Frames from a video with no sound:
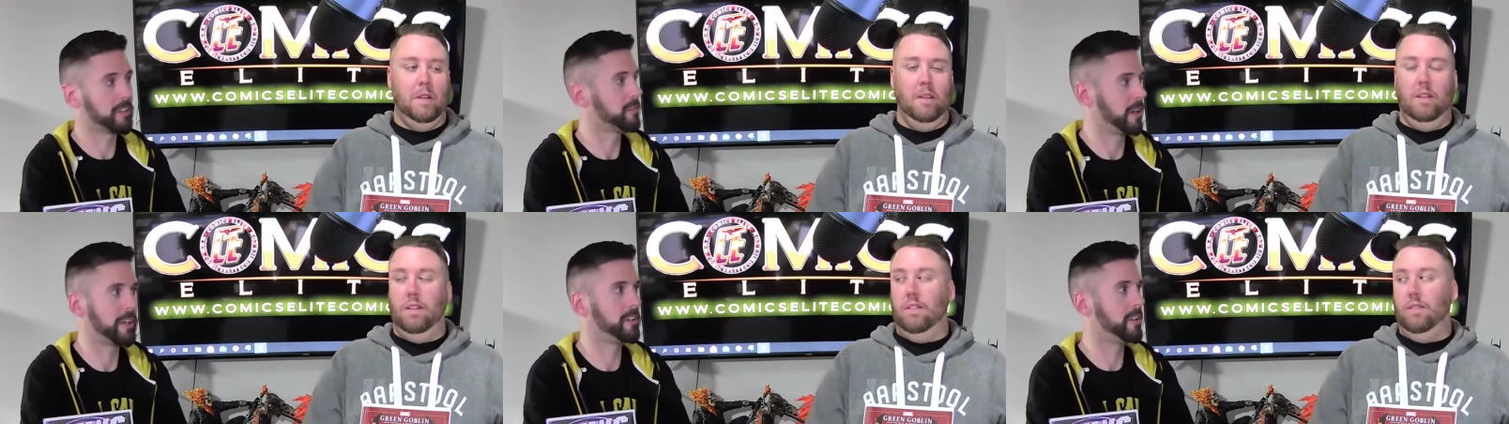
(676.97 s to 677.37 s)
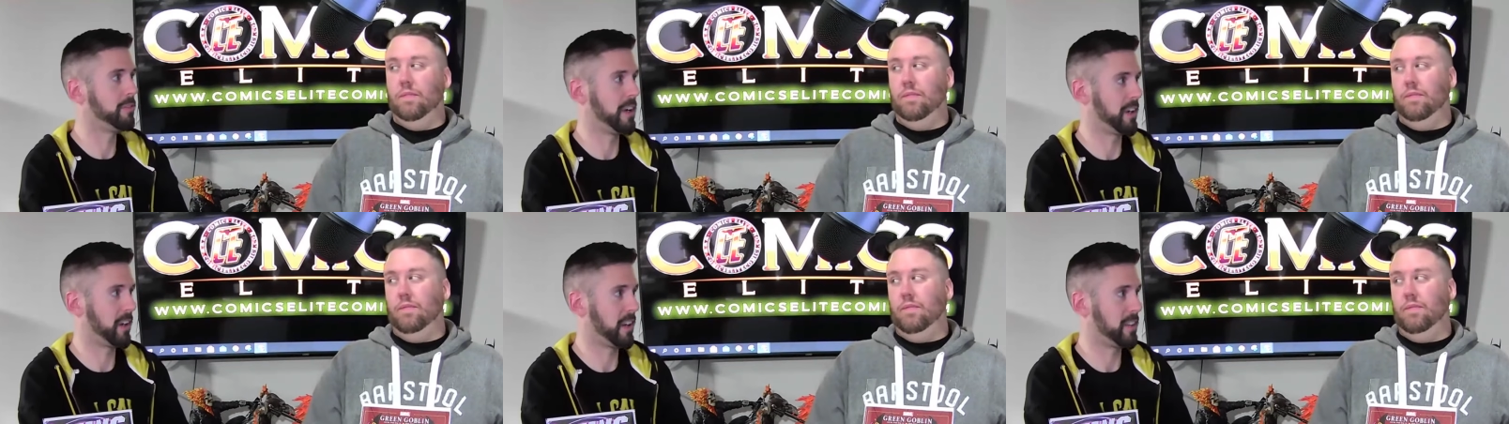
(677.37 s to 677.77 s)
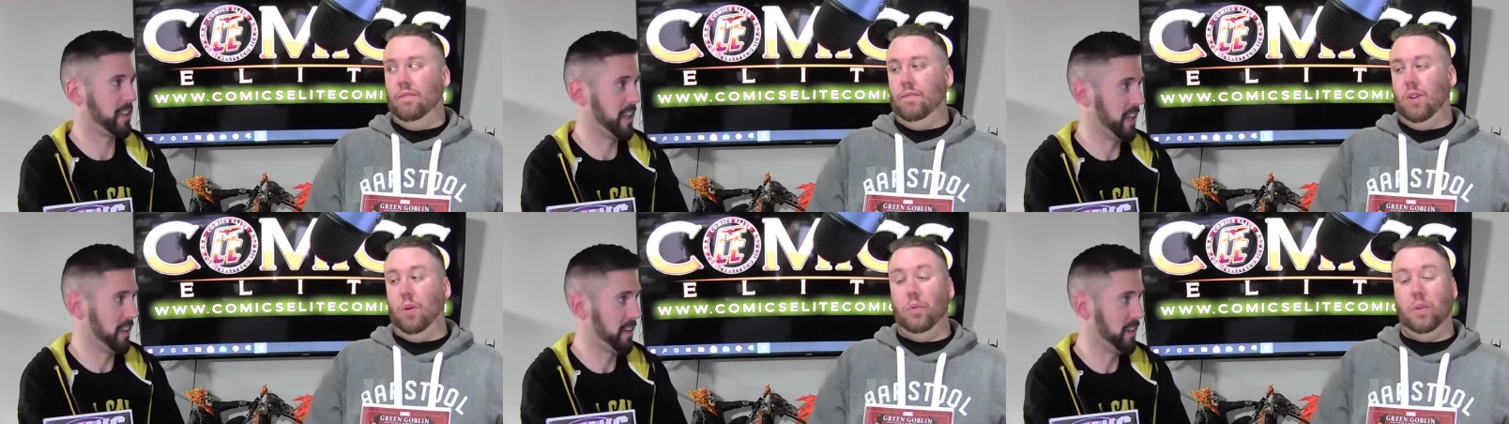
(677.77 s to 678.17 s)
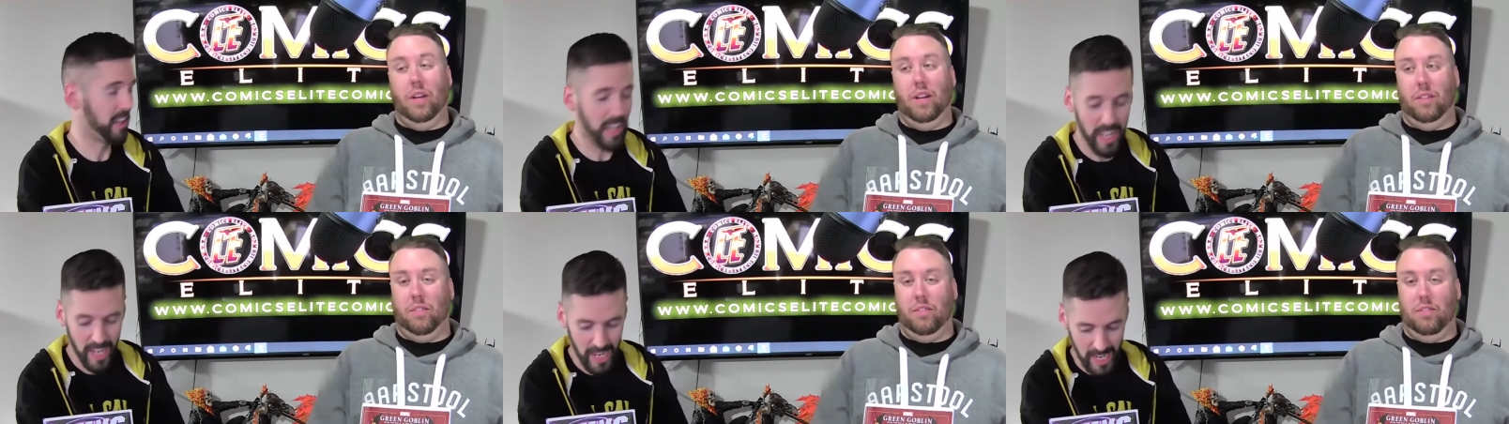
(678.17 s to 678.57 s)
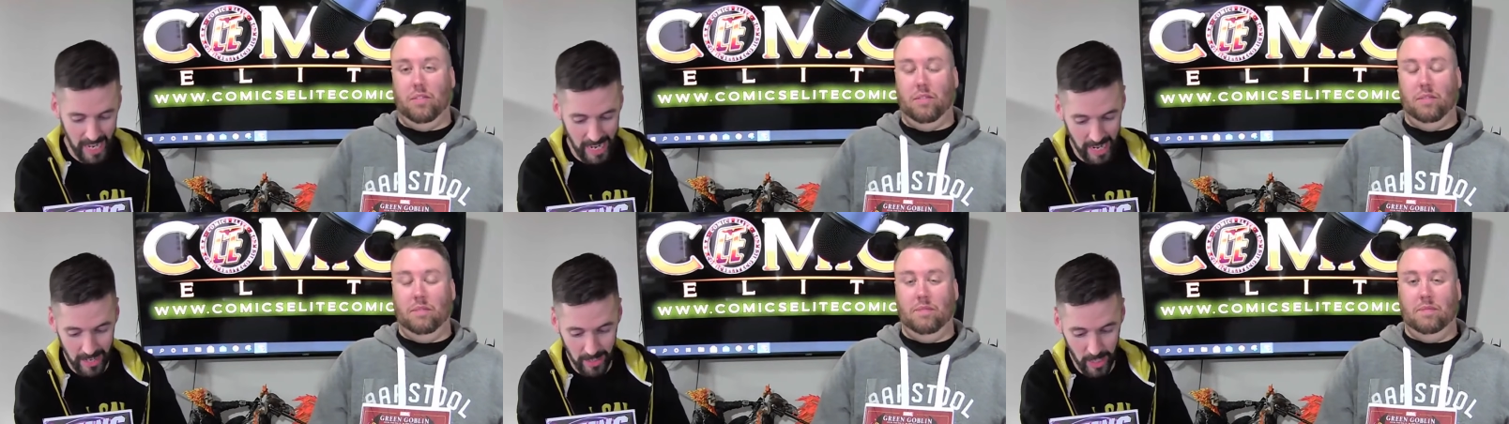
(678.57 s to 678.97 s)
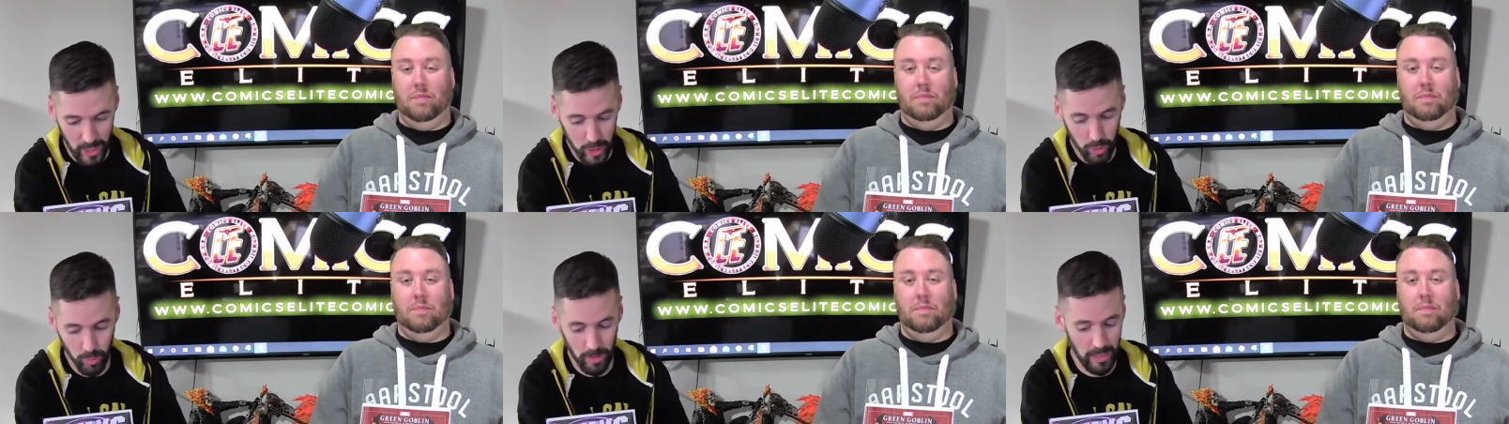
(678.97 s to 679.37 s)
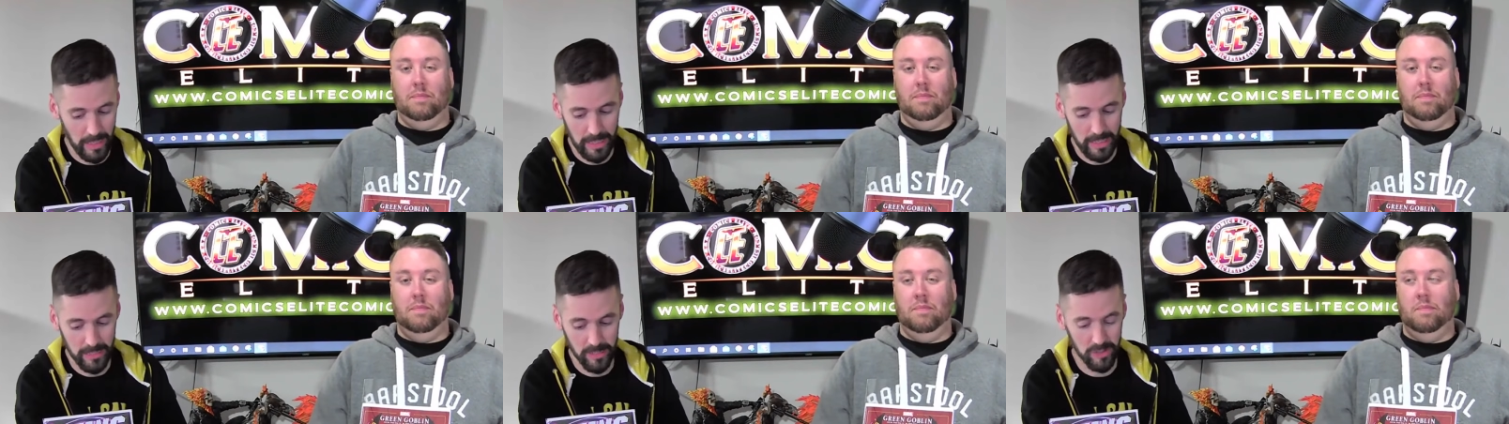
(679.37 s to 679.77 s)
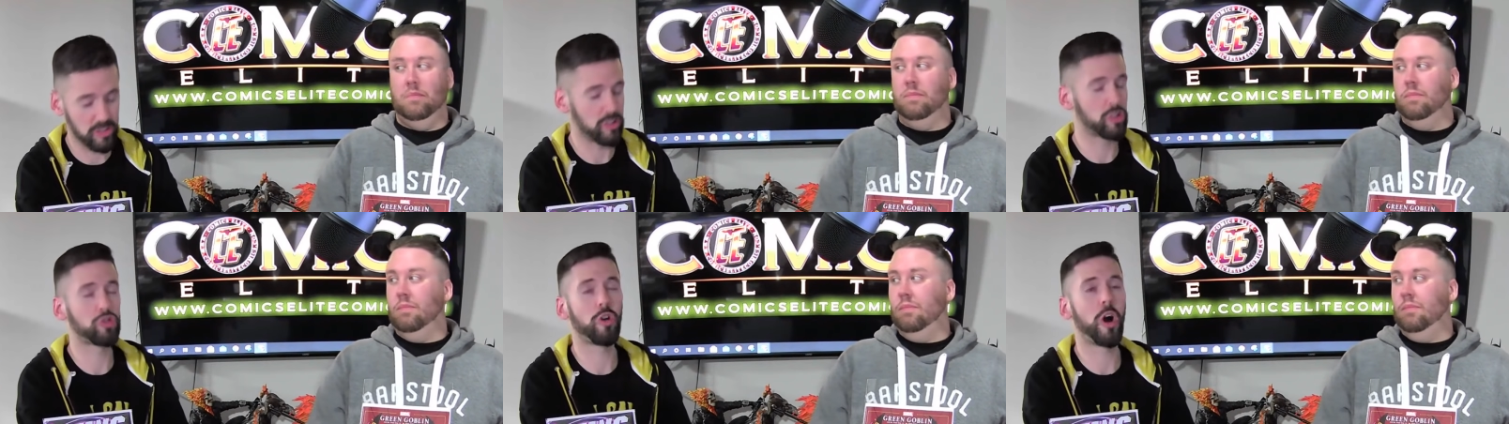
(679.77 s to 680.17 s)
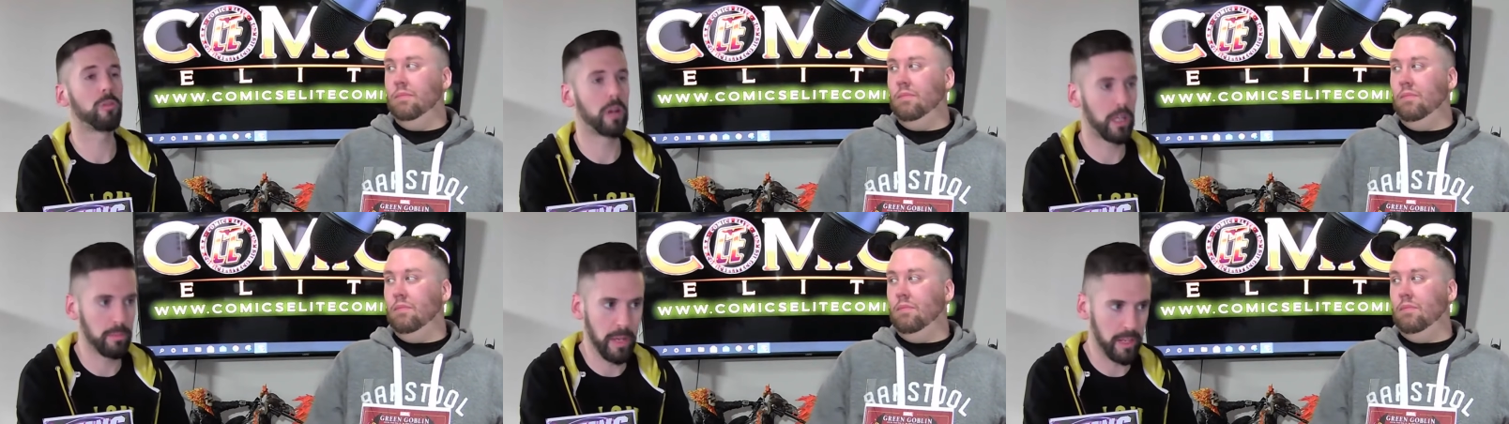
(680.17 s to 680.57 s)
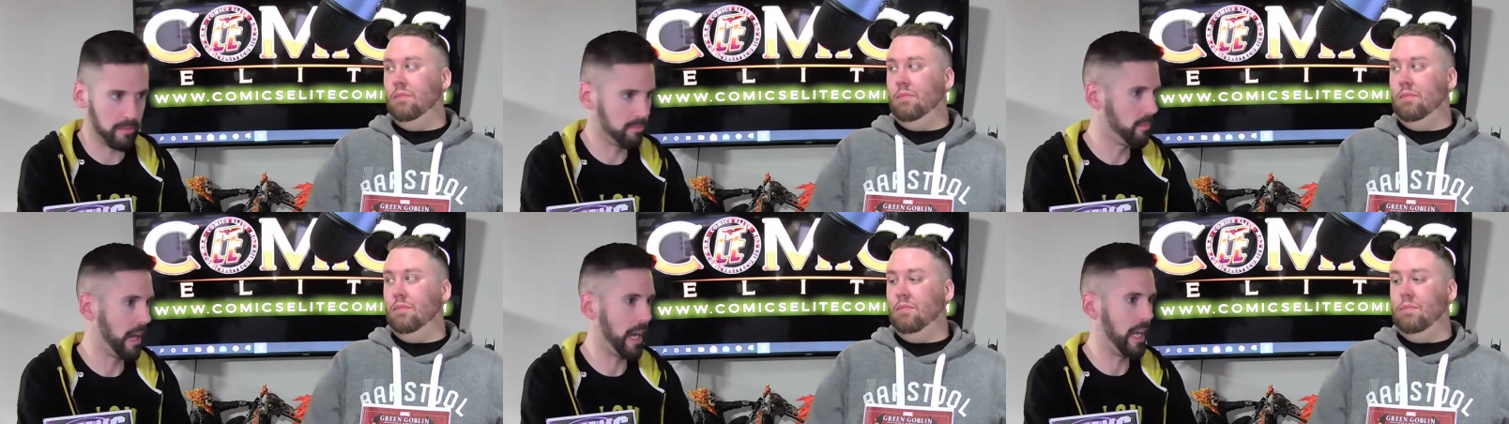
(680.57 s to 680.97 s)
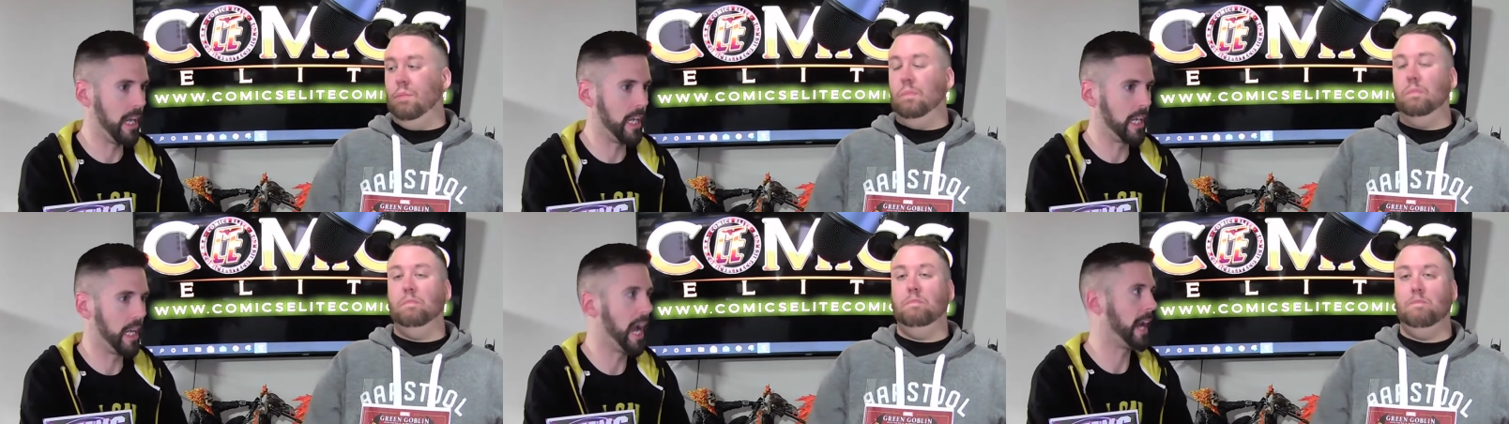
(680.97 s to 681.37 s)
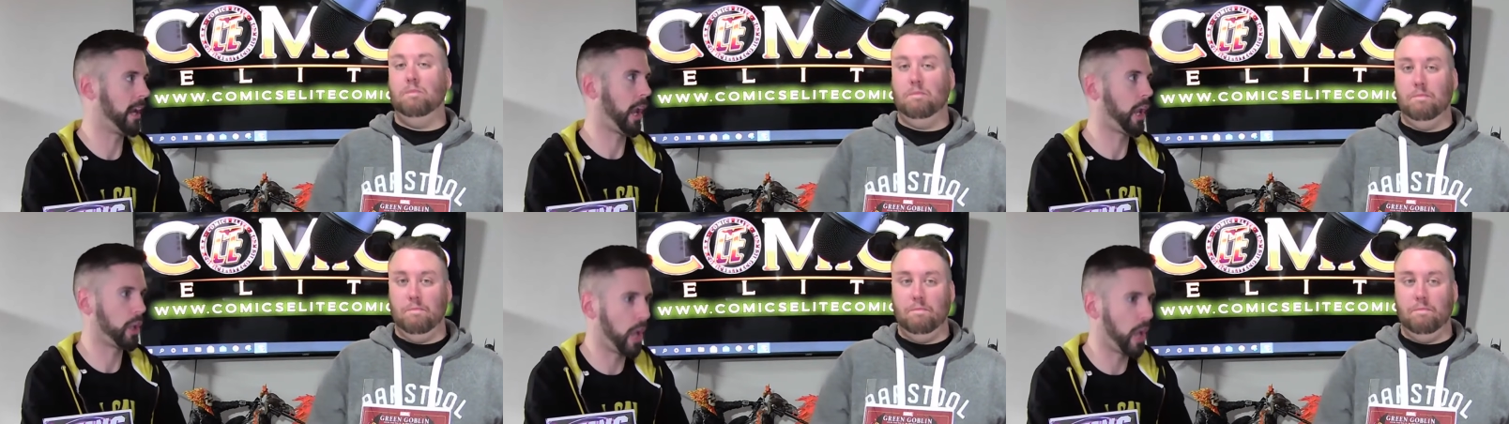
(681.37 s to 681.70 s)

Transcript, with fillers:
Speaker 1: Great cliffhanger at the end. Oh, yes. And uh, it, just strong recommend. I had a